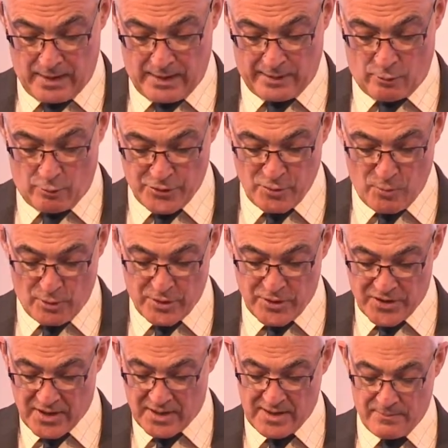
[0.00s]
And I also want
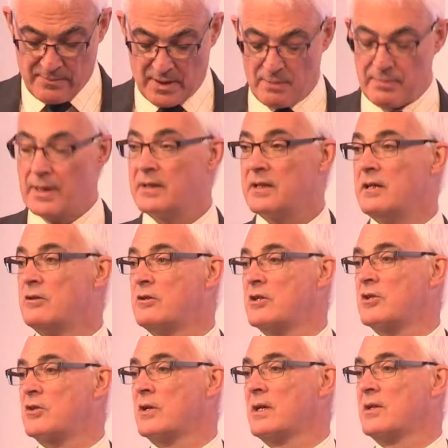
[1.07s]
to say something about
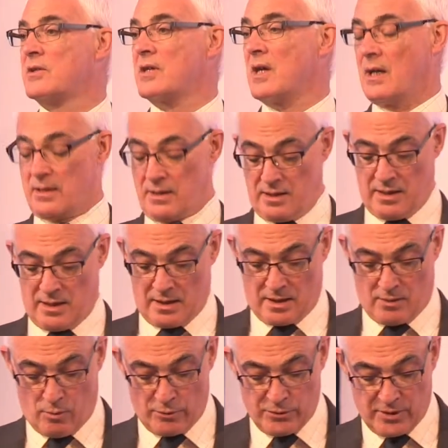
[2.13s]
interest rates and
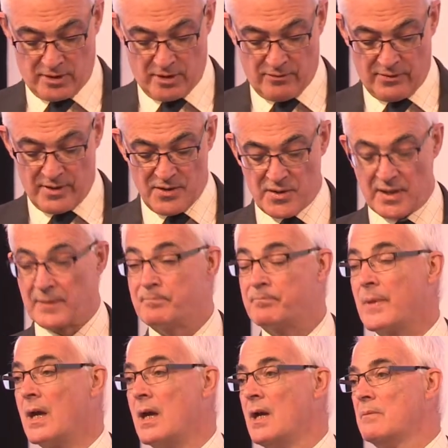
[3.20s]
quantitative easing.
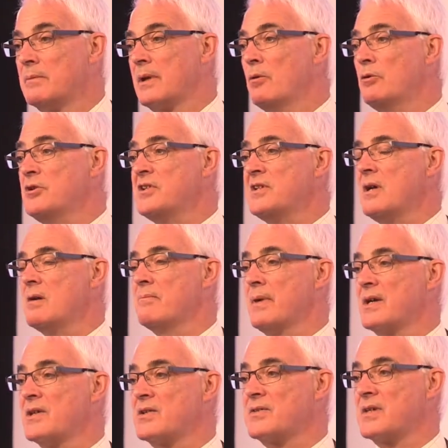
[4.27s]
But I want to start
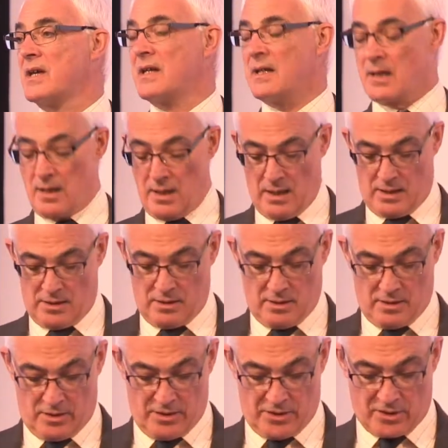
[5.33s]
by
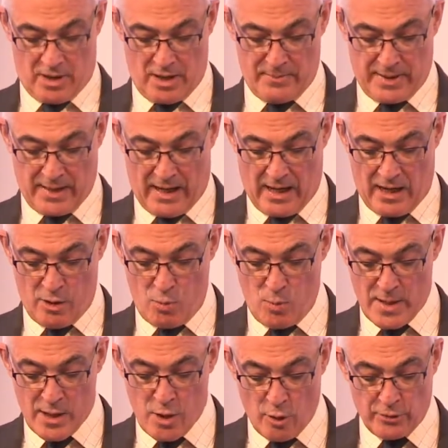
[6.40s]
describing how
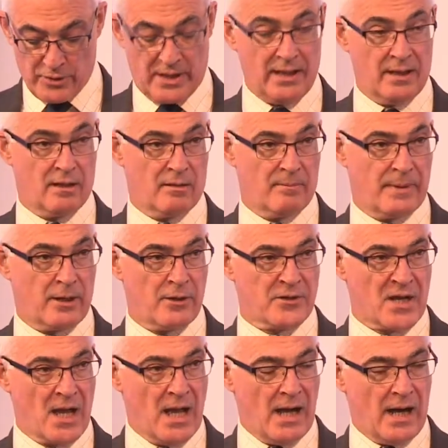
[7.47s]
we got here,
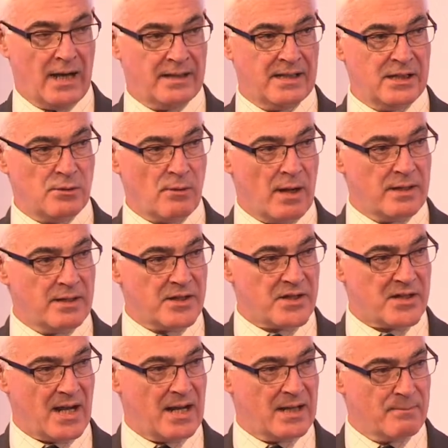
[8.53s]
because I think to
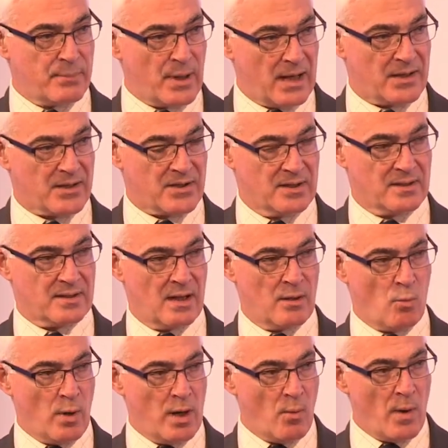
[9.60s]
understand Brexit
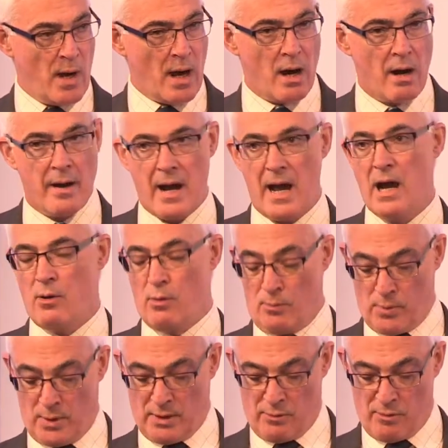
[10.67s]
and where we are now
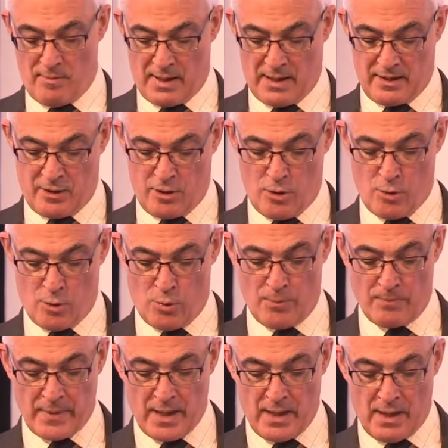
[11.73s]
and where we might
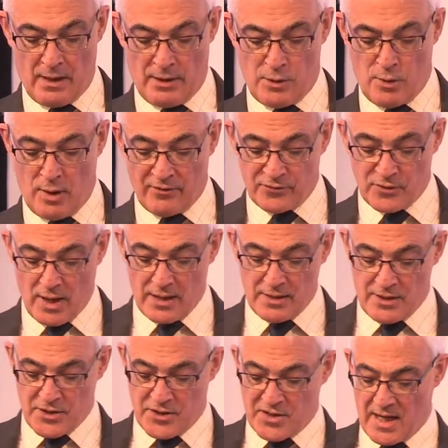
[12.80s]
go, you have to
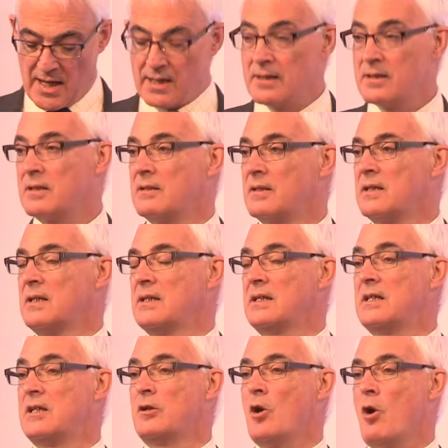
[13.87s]
understand
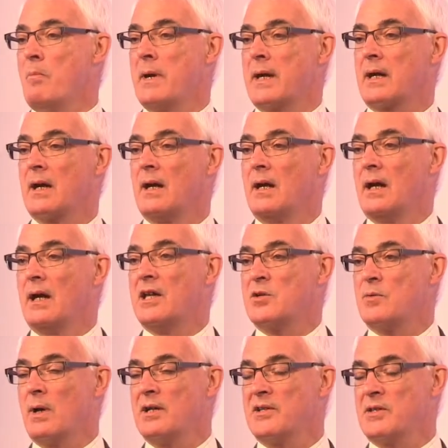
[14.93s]
the economic
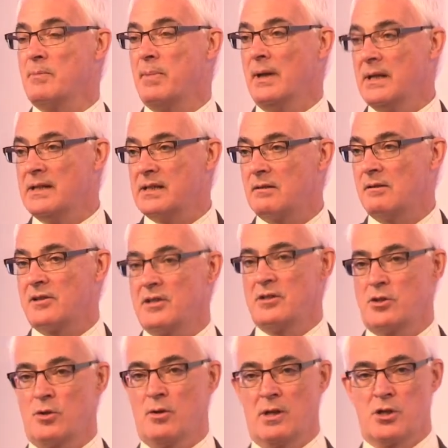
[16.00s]
as well as the political
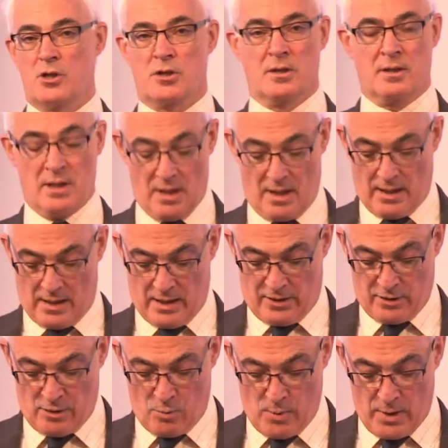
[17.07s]
situation
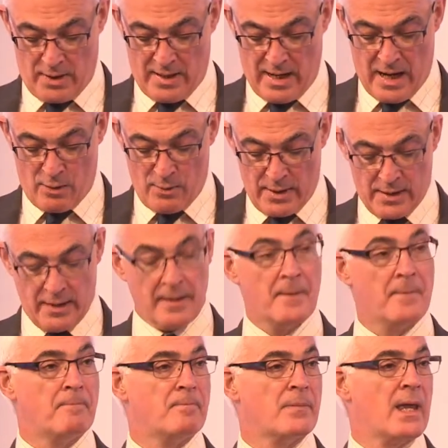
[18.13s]
that we're now
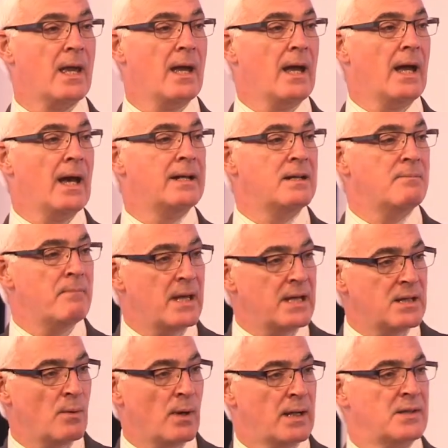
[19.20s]
in. And in
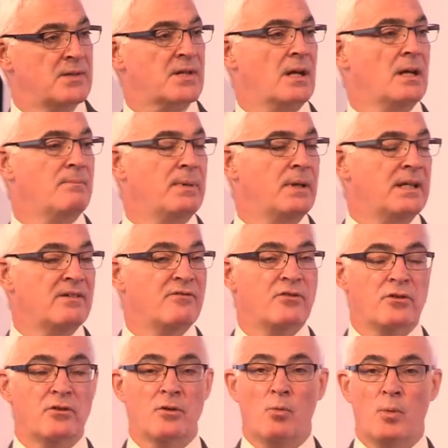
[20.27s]
many ways, I
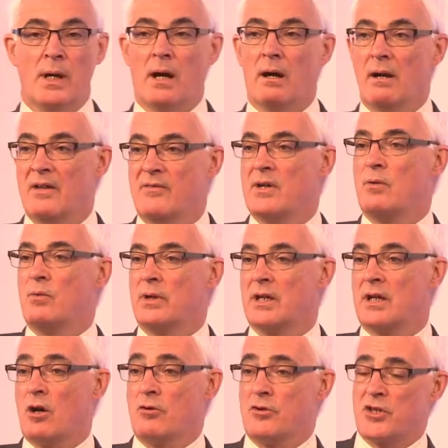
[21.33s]
believe that we are living with
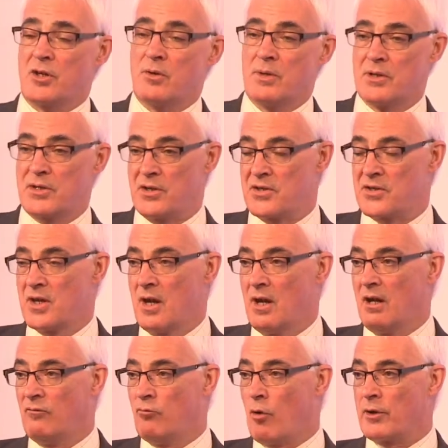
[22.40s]
the consequences
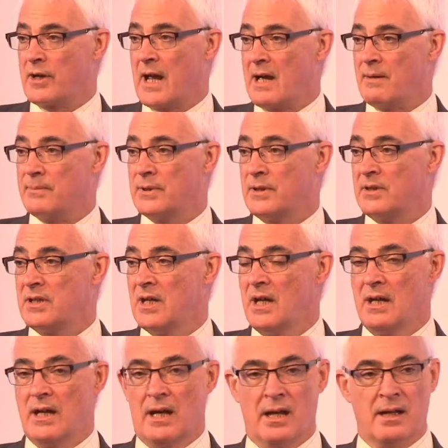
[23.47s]
of what happened
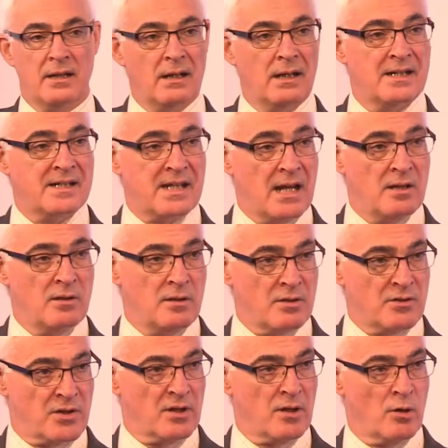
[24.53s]
nearly 10
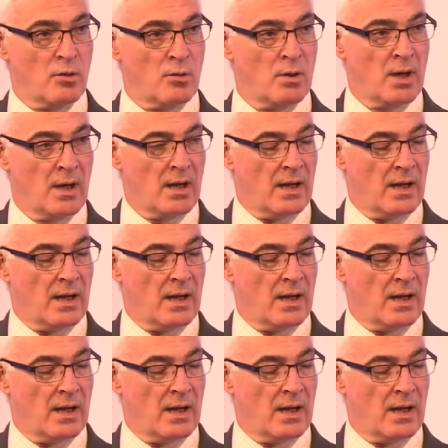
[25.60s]
years ago